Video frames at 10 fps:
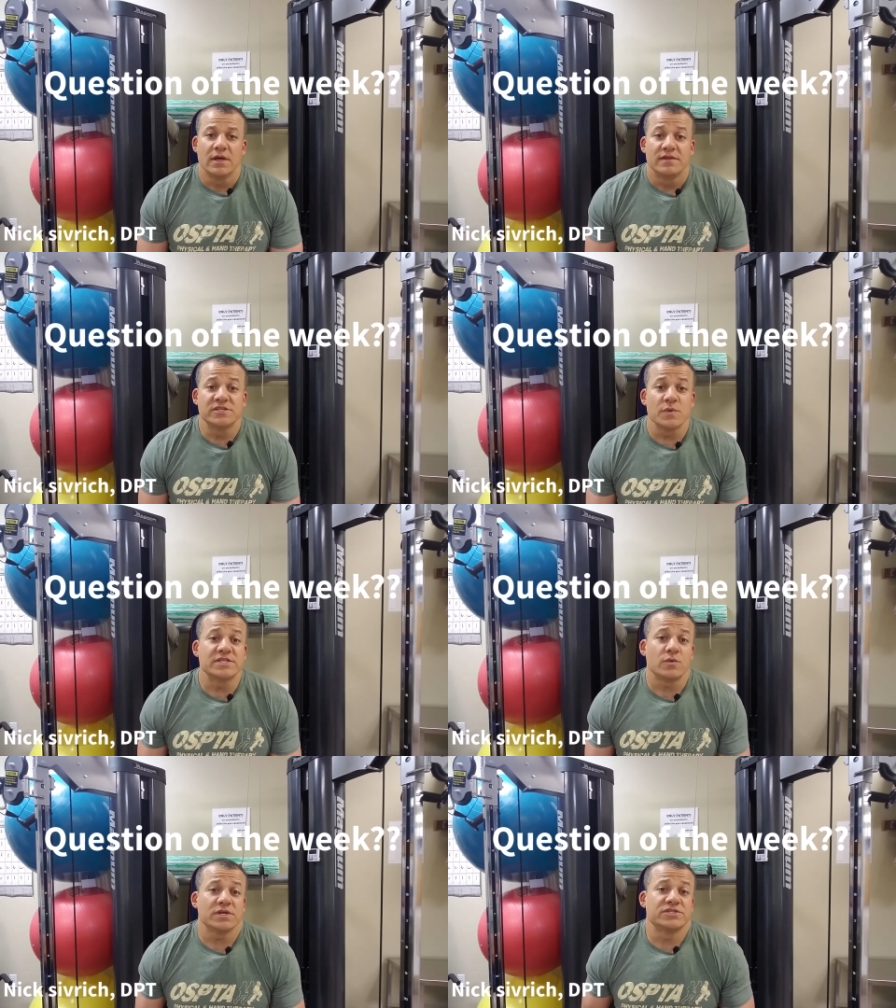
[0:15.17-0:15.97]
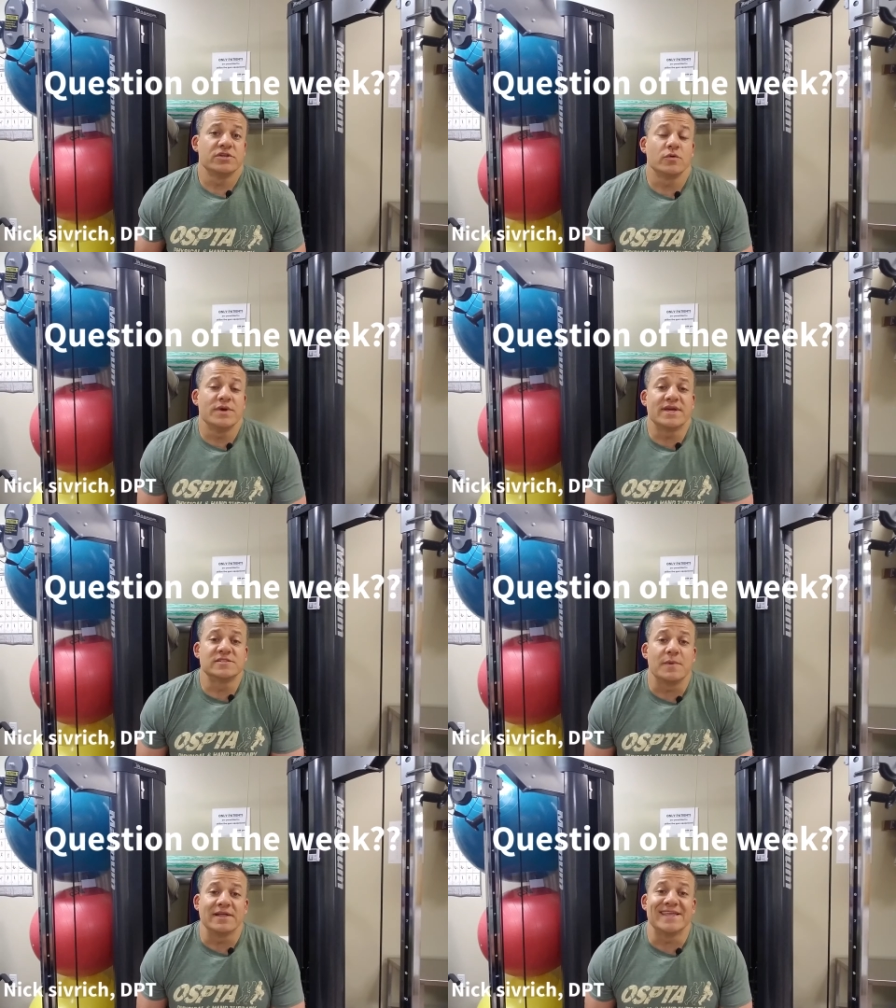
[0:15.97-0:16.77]
This week's question of the week
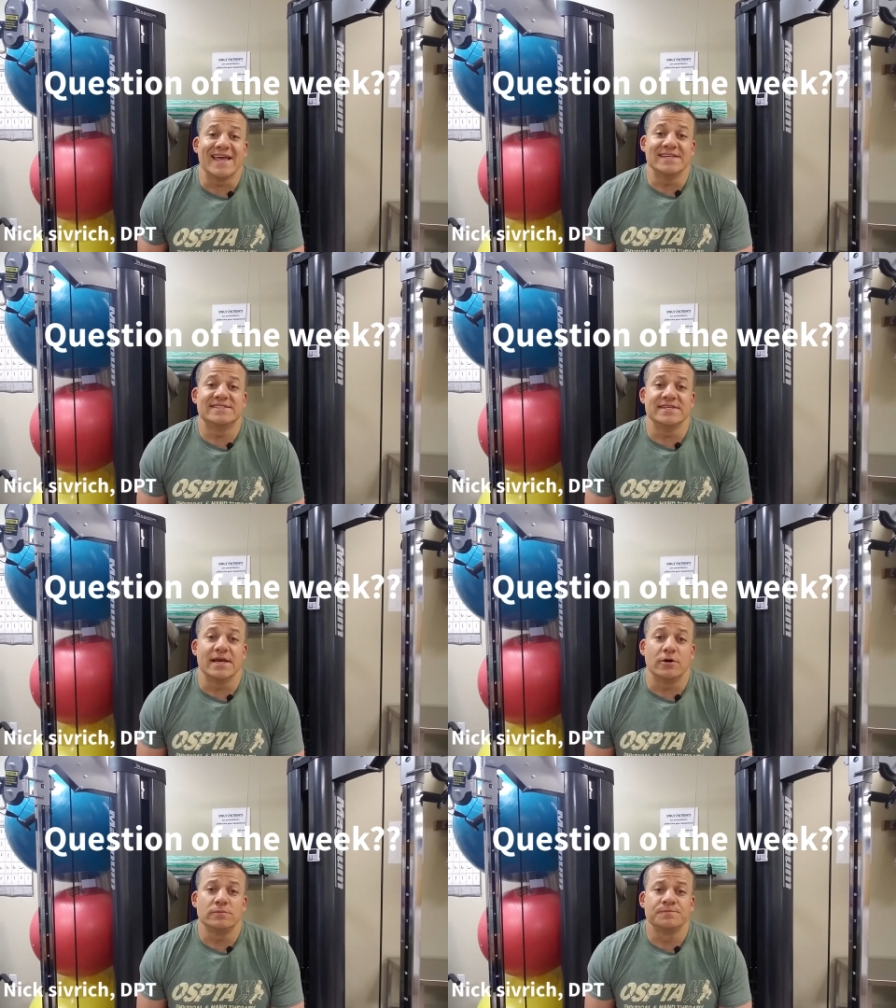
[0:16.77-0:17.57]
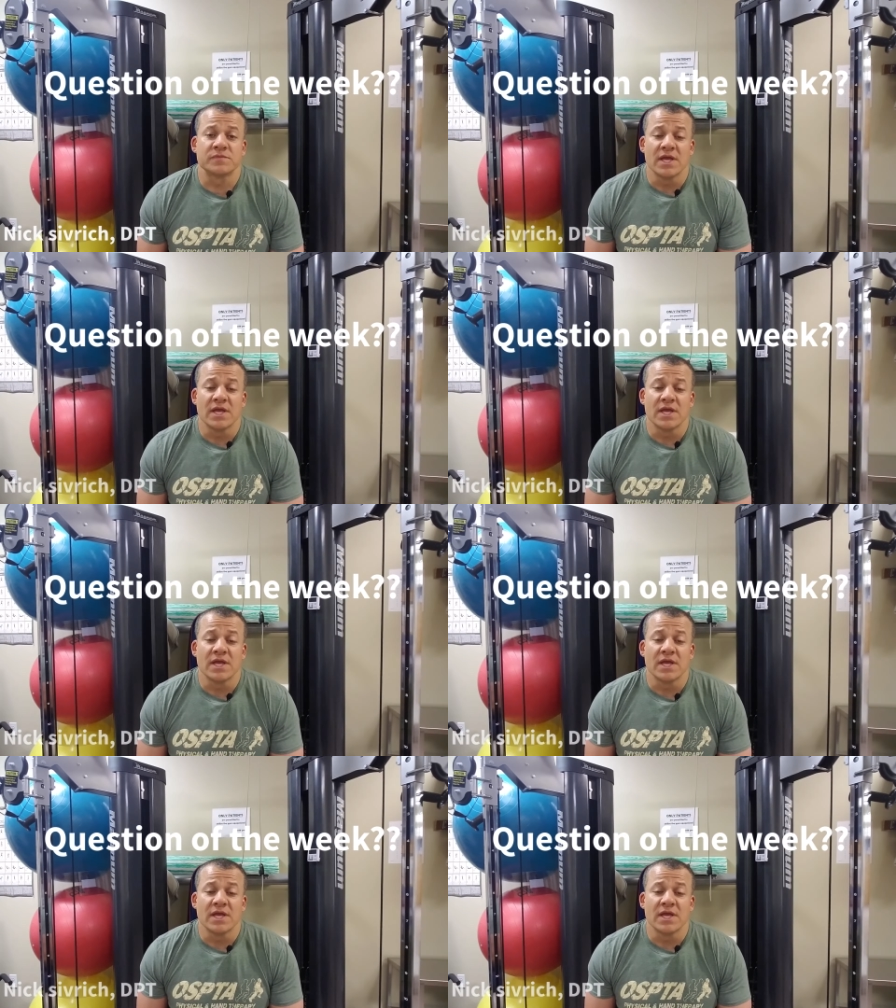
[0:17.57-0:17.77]
is about the ACL,